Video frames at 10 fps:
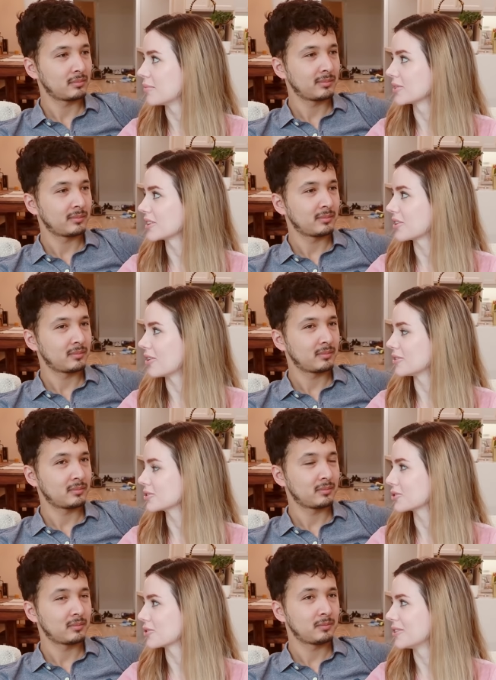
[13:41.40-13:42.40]

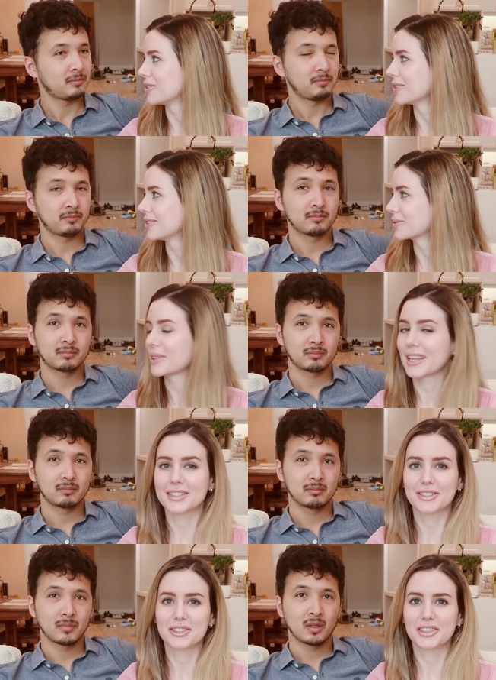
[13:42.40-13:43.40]
Speaker 1: multicultural
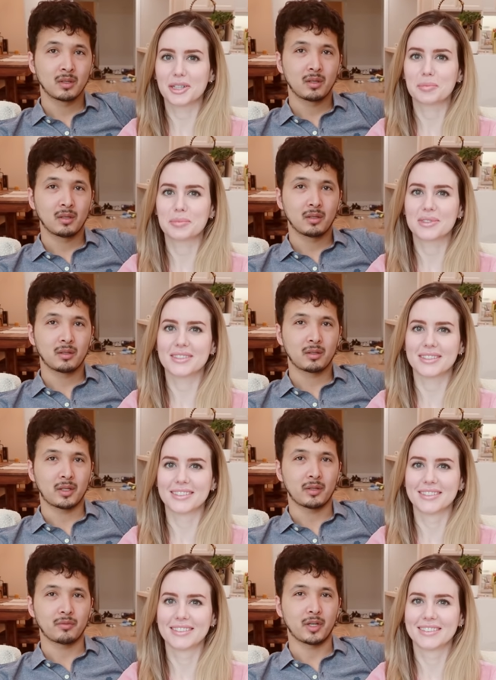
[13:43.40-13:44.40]
relationships.
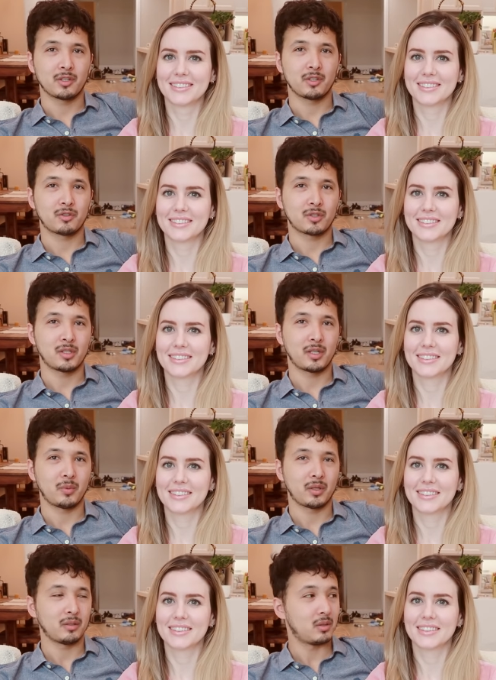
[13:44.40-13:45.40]
And yeah,
Speaker 2: if you guys are interested in
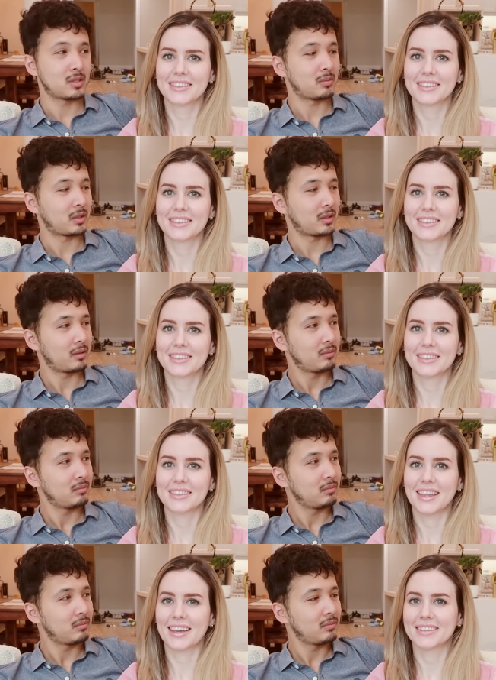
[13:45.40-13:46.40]
that, we could do something like that.
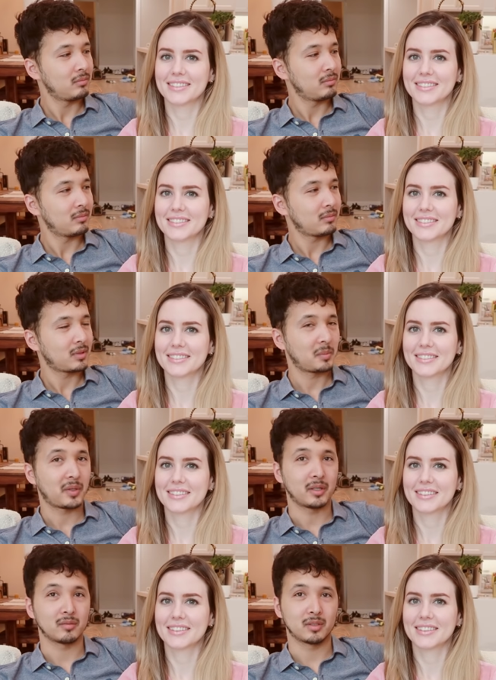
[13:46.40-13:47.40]
Yeah.
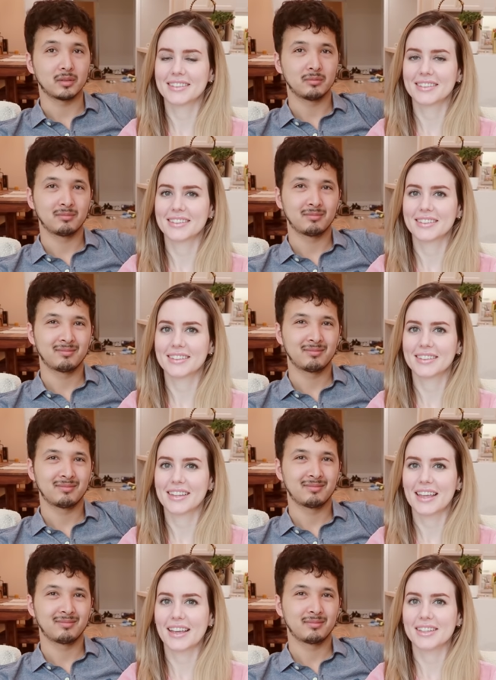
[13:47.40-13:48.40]
It'd be kind of fun.
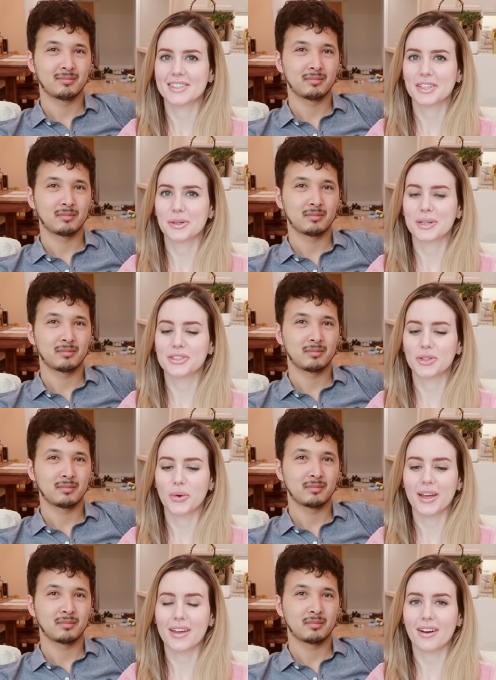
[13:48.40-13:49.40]
Speaker 1: So
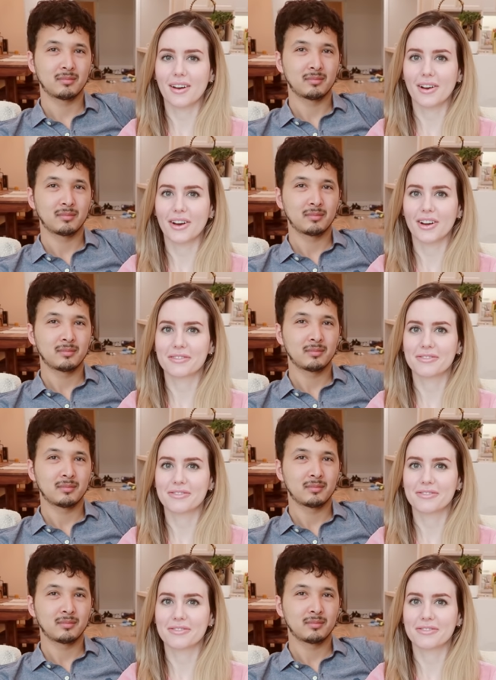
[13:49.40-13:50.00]
enjoy our